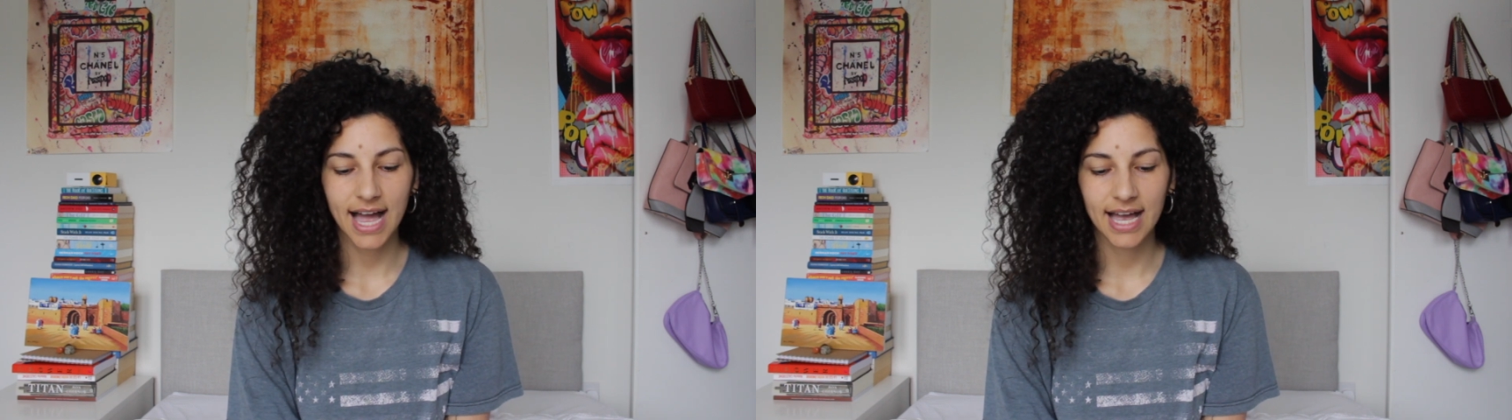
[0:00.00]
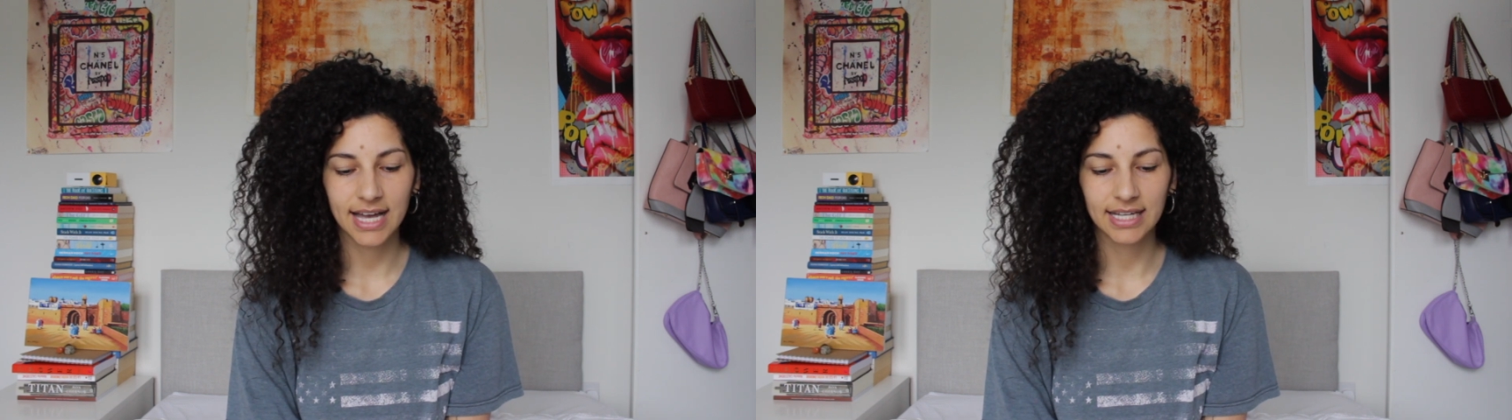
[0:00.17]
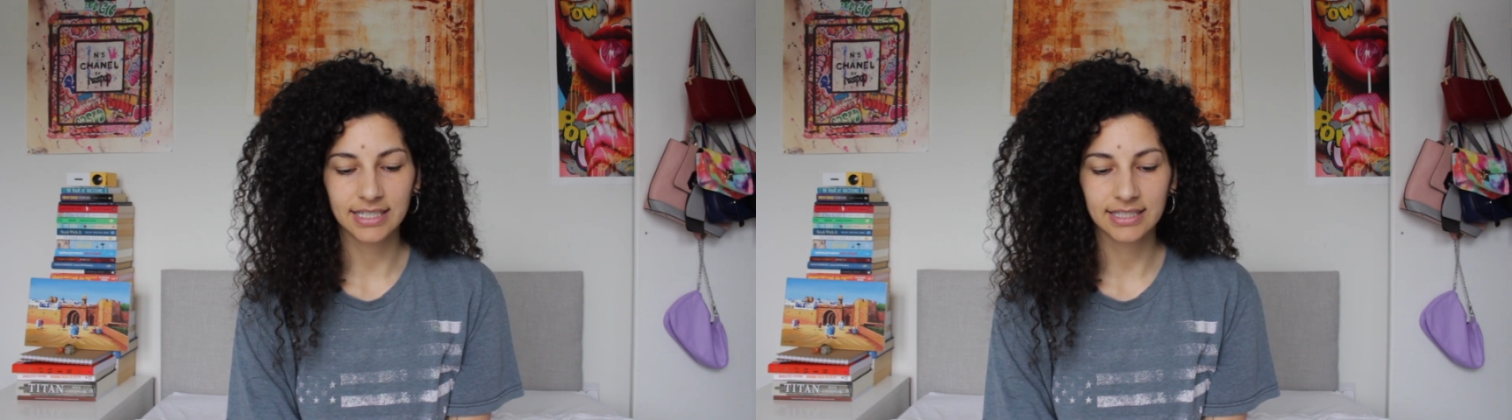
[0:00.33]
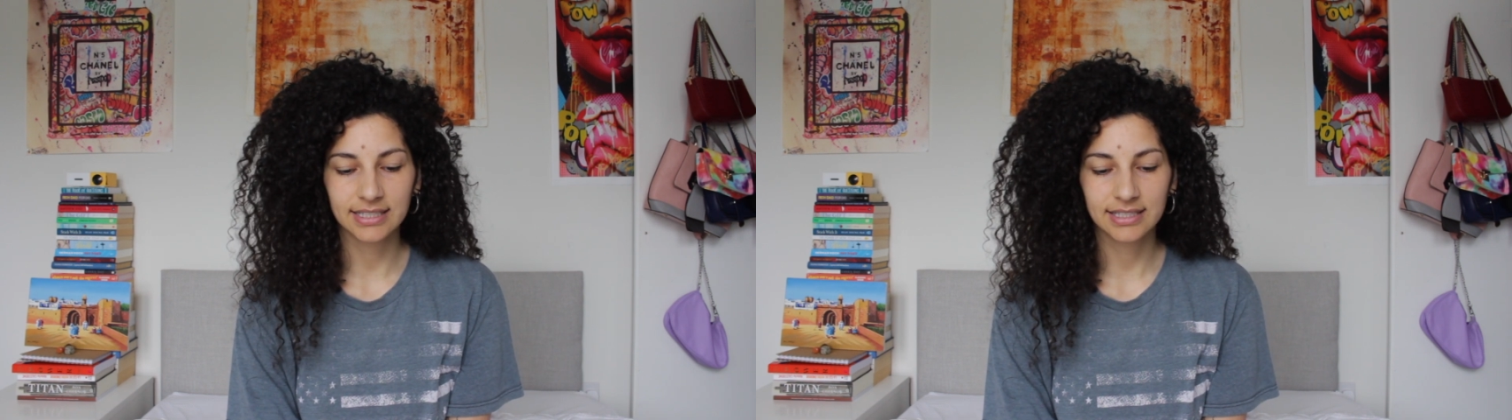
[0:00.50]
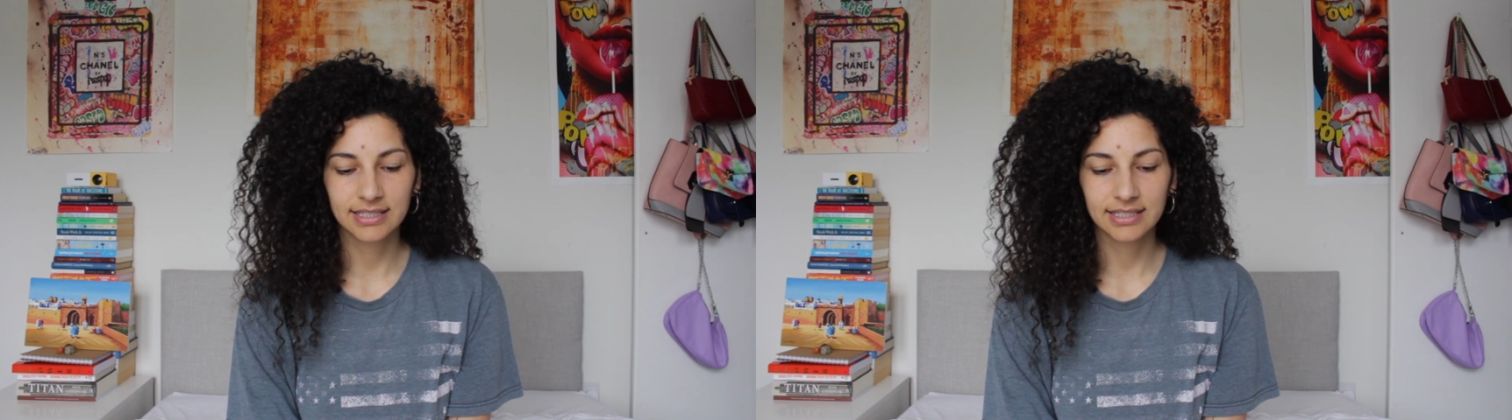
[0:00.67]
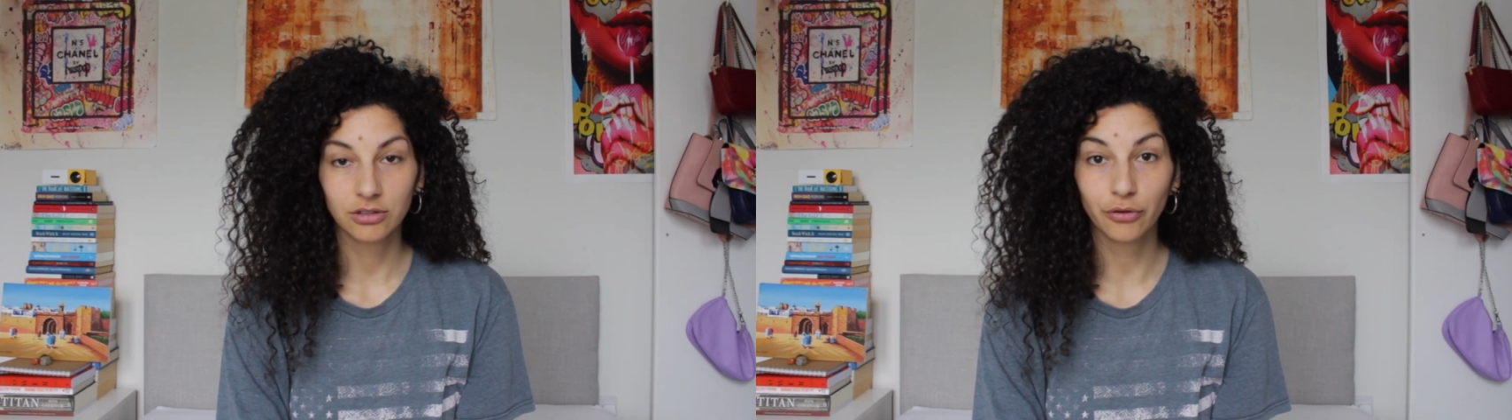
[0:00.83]

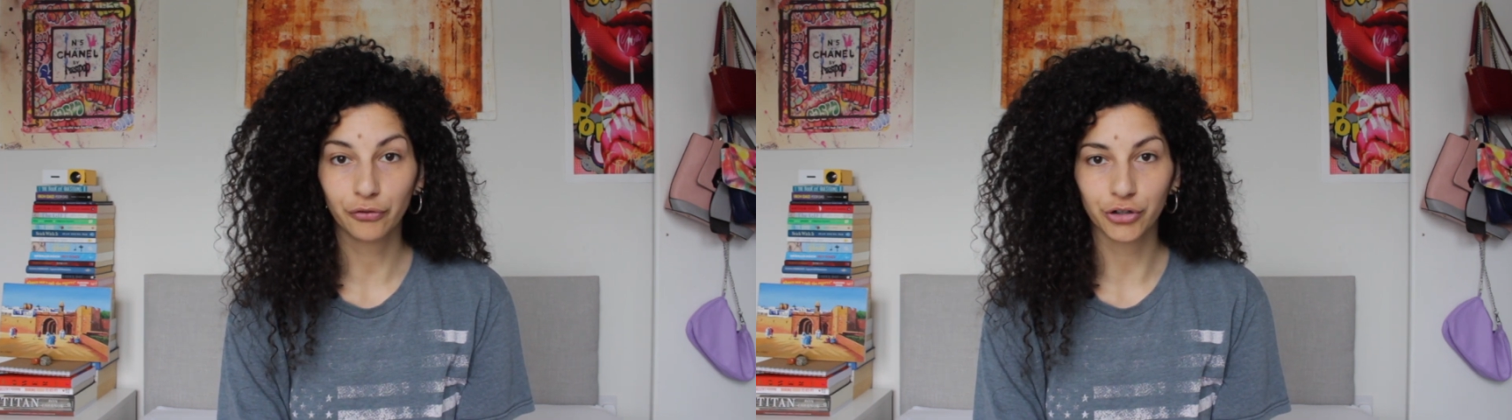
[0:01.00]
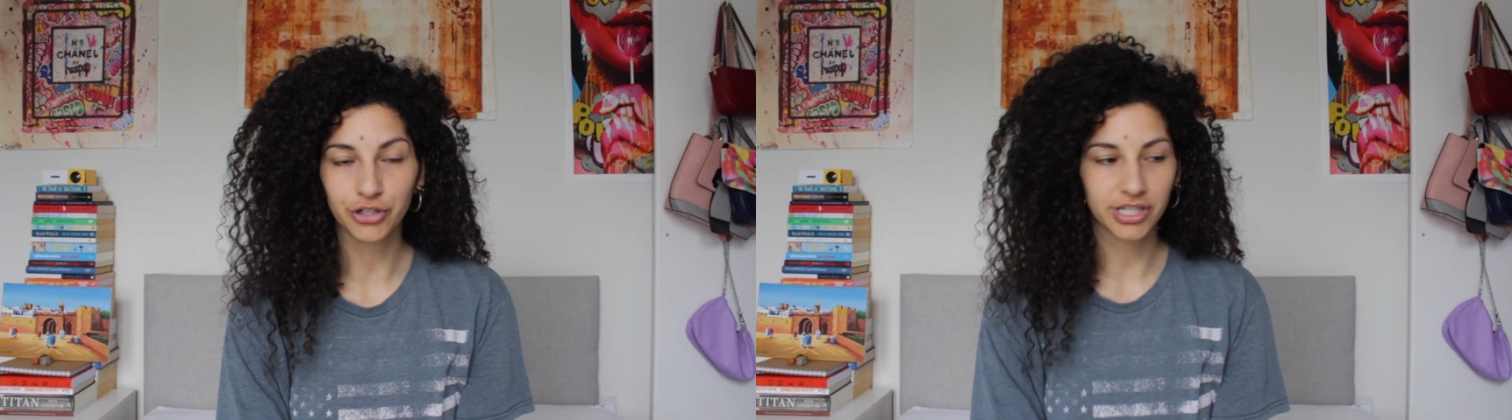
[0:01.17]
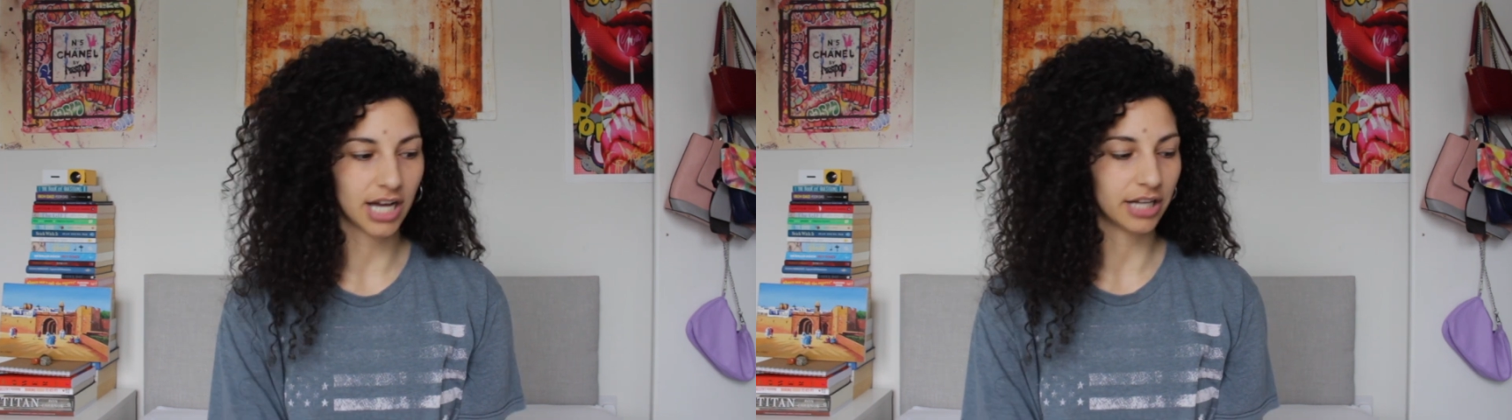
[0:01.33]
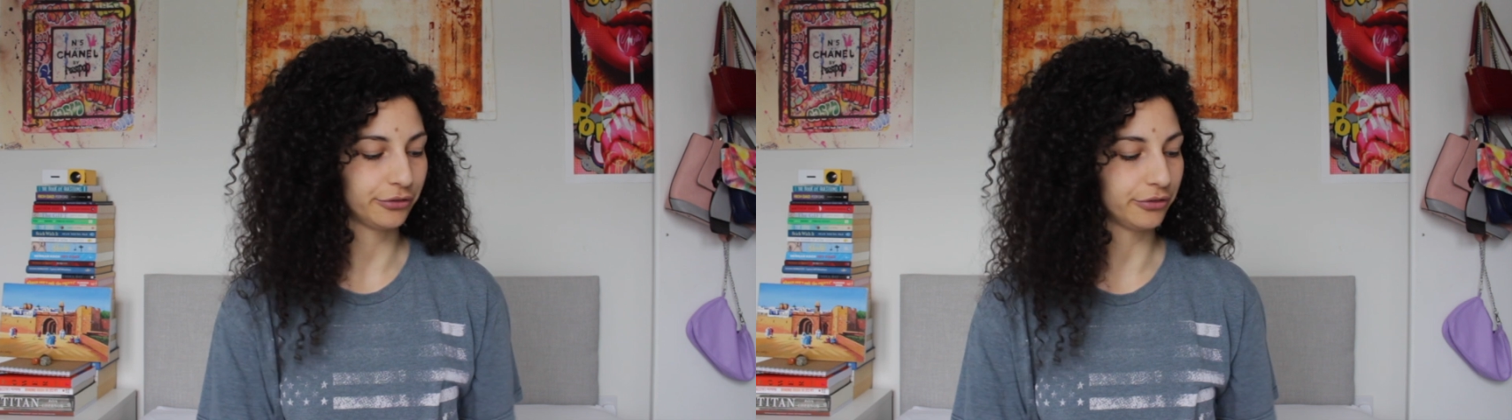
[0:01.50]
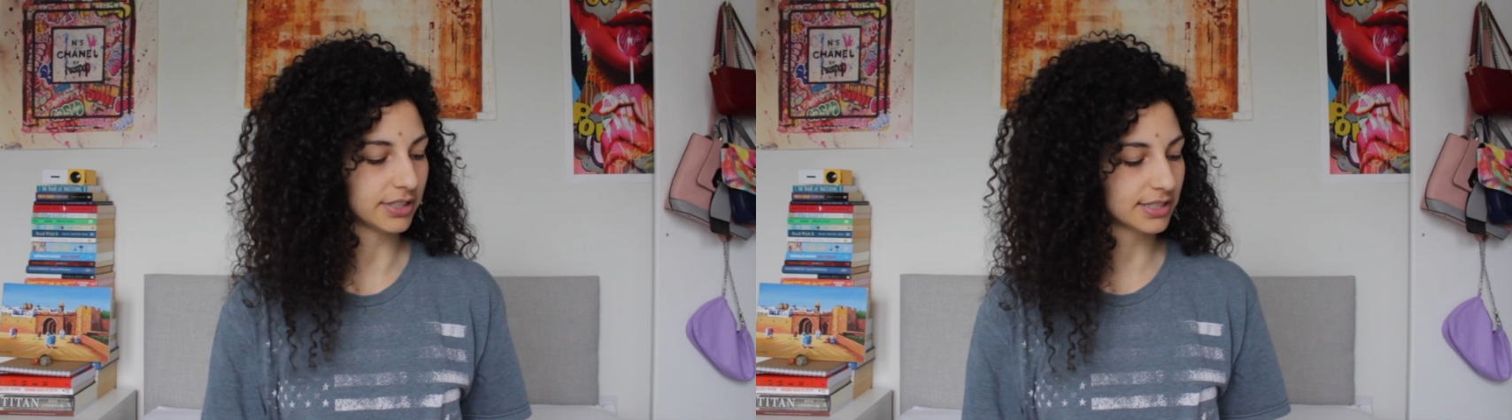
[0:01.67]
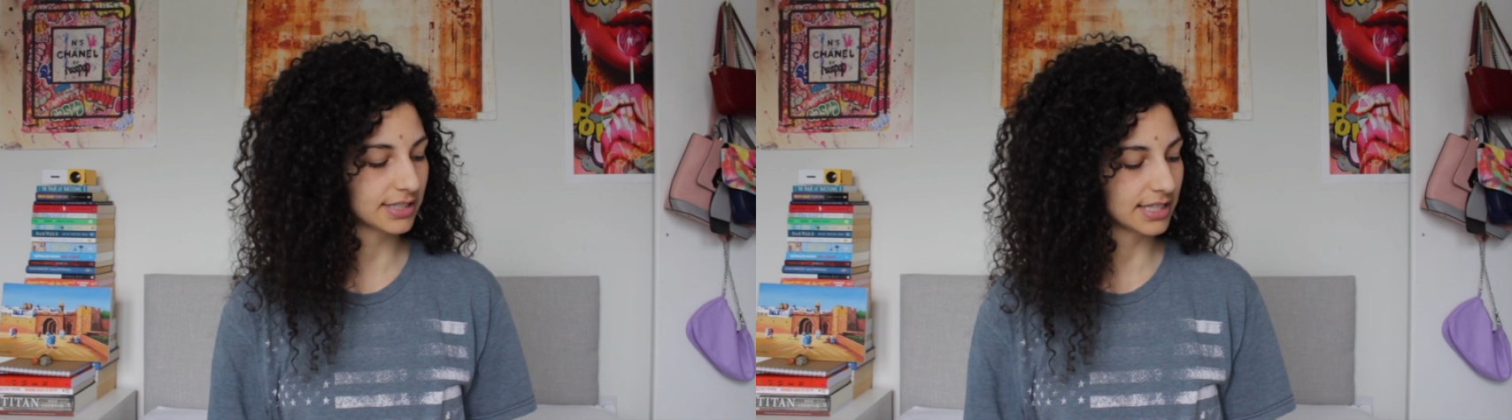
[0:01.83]
as the first
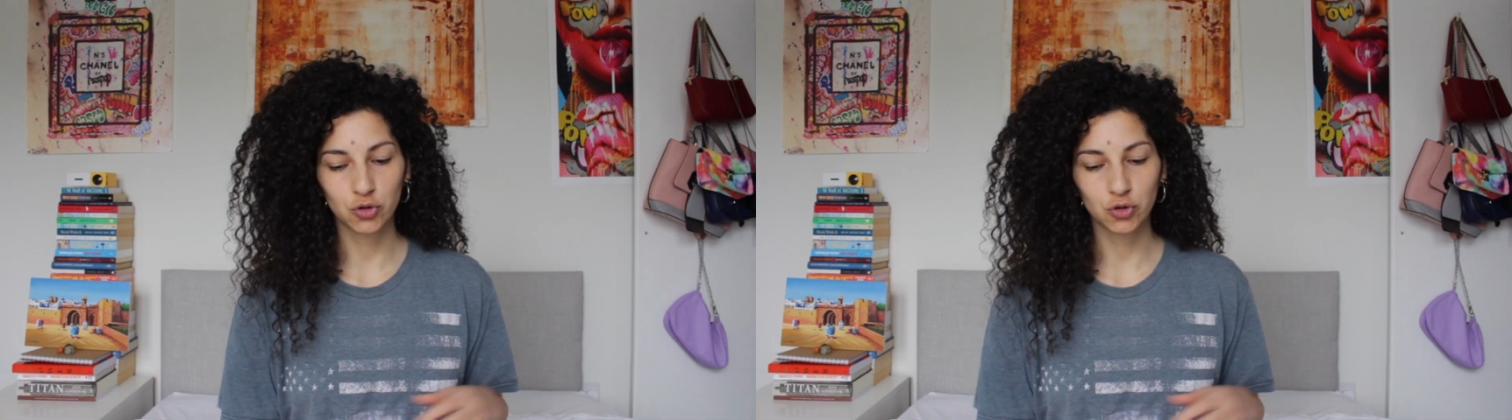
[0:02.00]
outfit